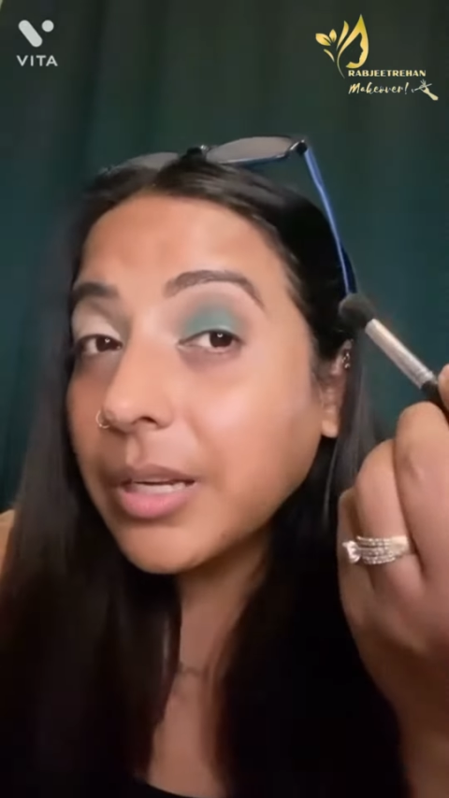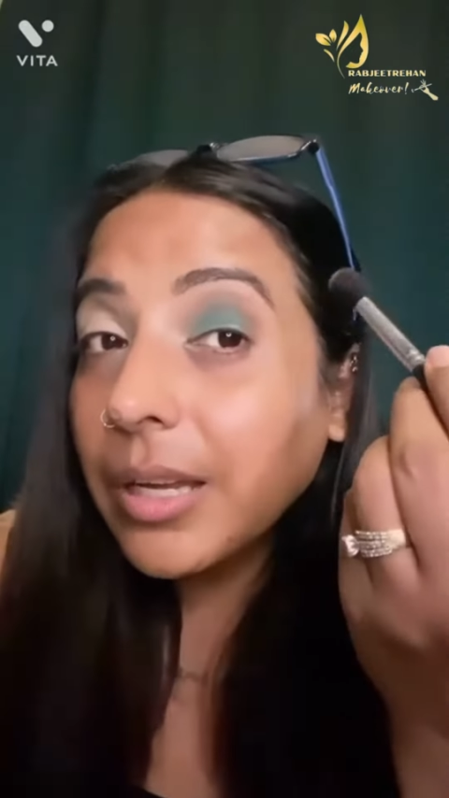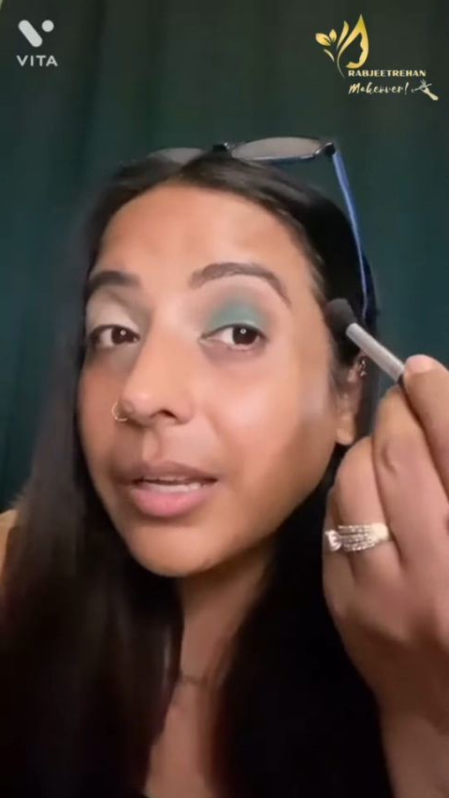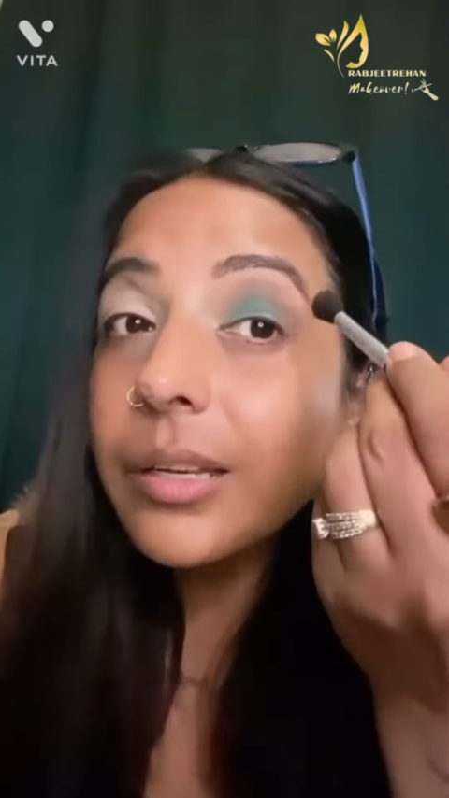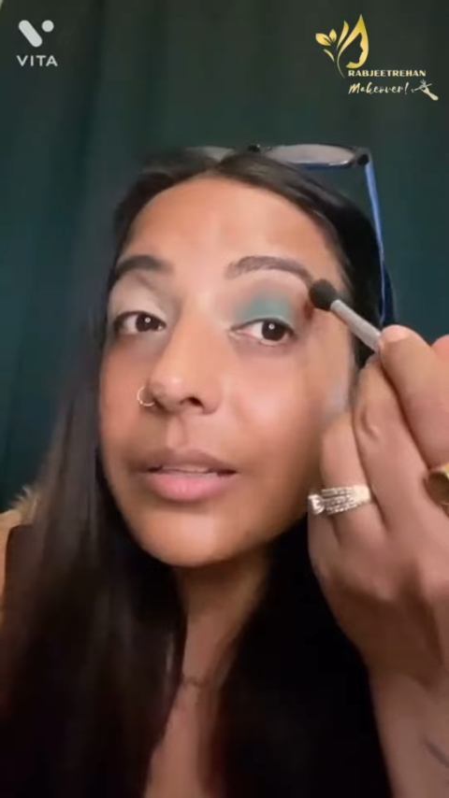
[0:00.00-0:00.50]
For
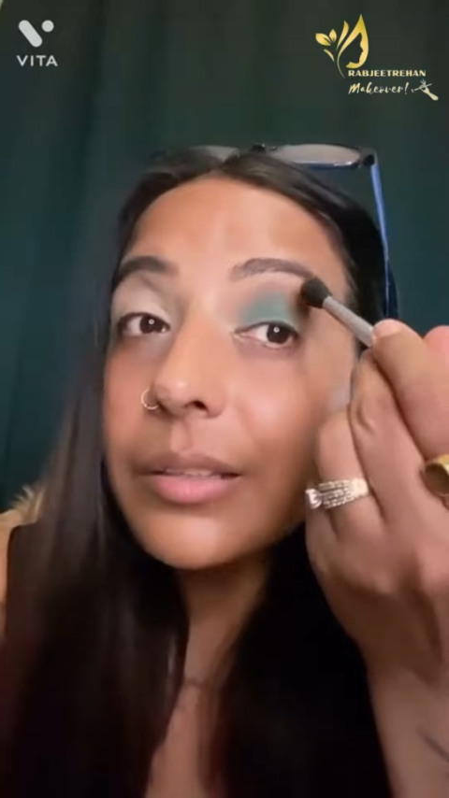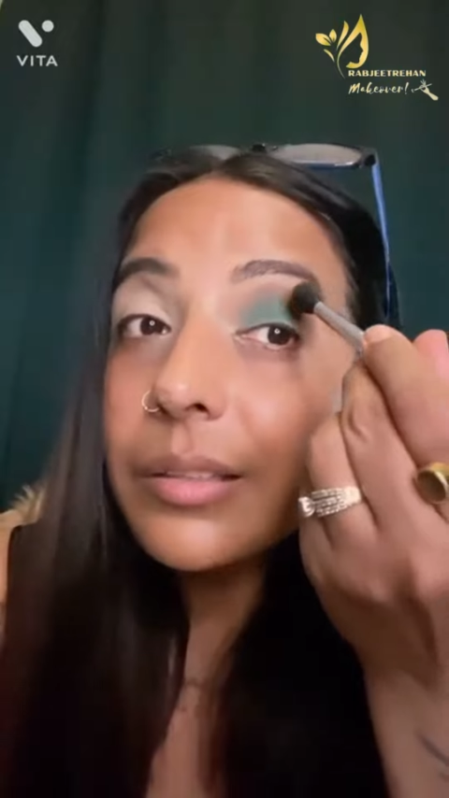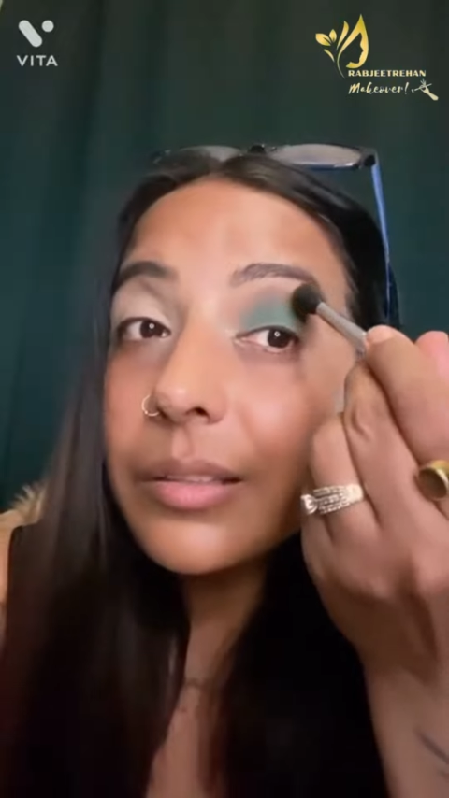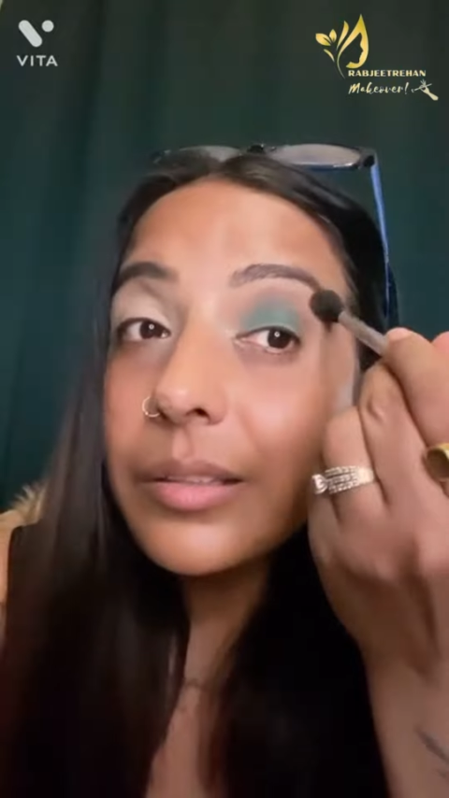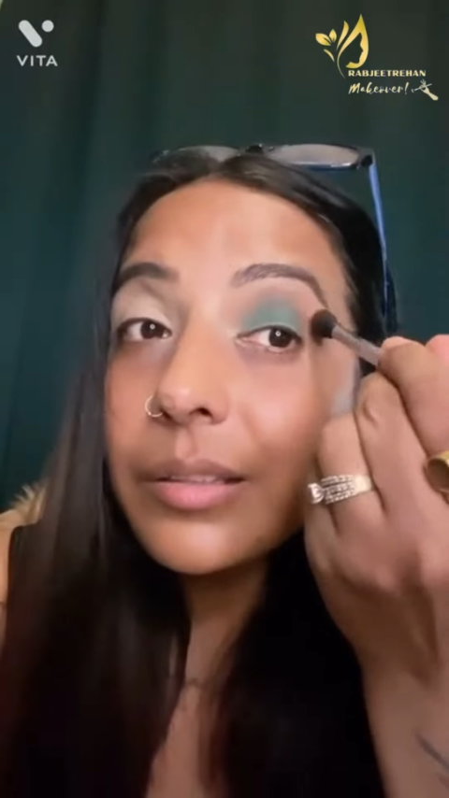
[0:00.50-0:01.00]
the smooth
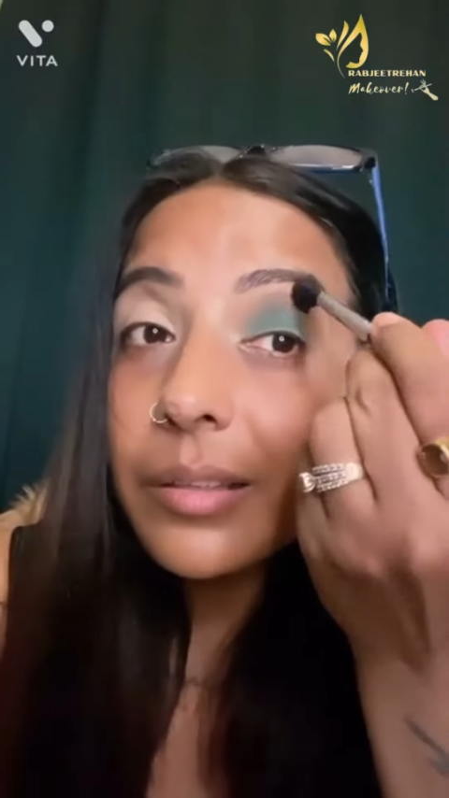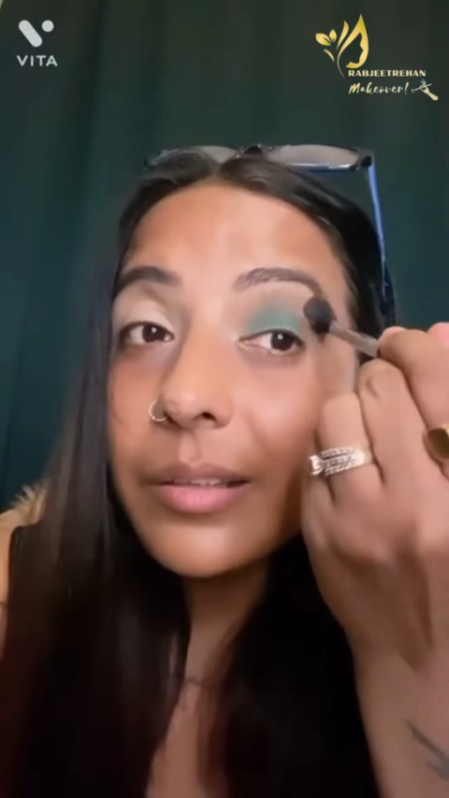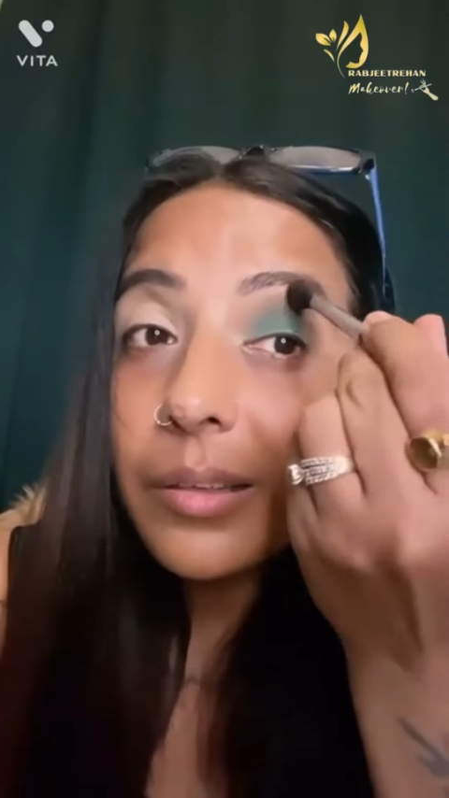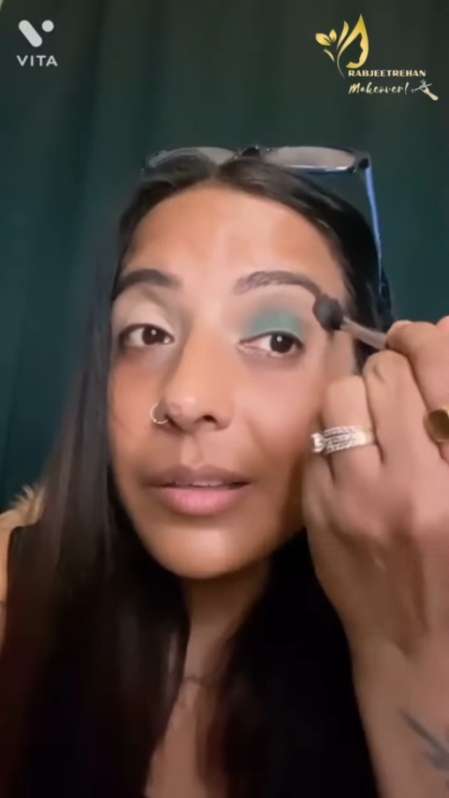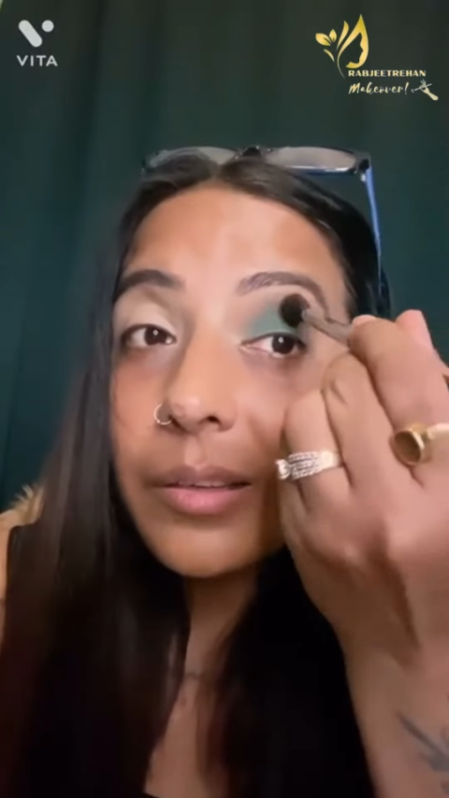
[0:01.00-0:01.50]

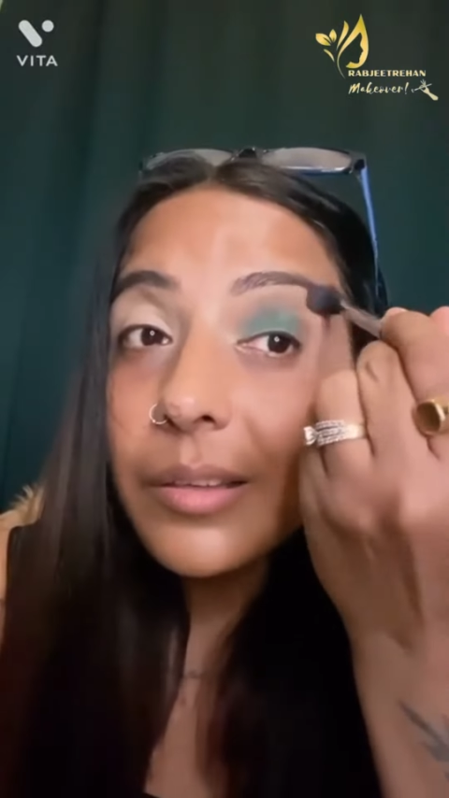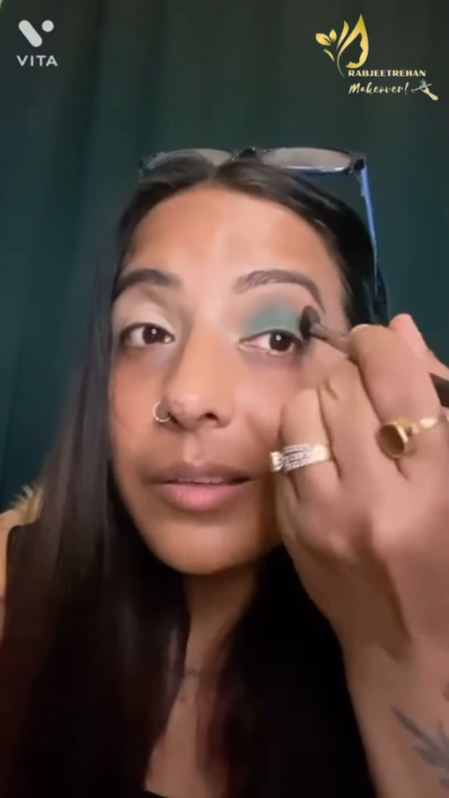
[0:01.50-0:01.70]
transition,